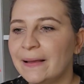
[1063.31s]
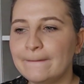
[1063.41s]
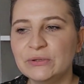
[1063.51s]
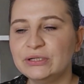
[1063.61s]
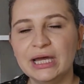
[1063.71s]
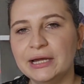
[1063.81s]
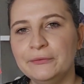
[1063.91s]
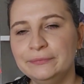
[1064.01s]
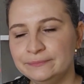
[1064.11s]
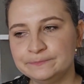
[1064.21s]
But no,
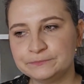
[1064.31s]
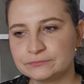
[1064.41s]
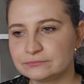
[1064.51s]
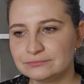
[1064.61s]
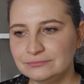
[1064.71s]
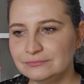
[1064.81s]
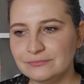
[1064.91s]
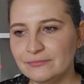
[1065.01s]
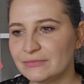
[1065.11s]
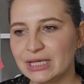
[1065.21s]

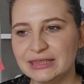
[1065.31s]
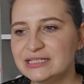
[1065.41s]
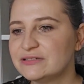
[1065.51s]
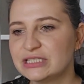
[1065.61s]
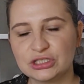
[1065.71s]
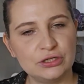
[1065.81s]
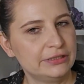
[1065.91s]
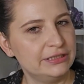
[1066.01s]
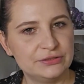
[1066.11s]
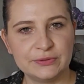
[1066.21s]
there is a
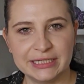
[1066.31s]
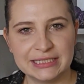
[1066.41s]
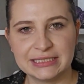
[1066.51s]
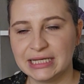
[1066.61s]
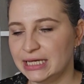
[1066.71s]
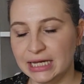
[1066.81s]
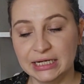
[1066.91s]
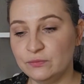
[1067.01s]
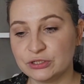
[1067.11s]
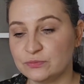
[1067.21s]
shocking twist, and it
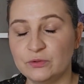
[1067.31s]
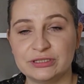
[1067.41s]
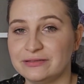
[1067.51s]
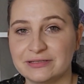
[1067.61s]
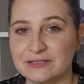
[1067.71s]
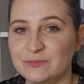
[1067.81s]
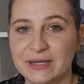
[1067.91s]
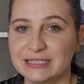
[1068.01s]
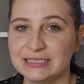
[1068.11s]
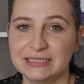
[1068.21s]
wasn't what I was
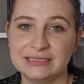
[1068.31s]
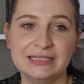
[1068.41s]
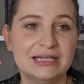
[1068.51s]
expecting.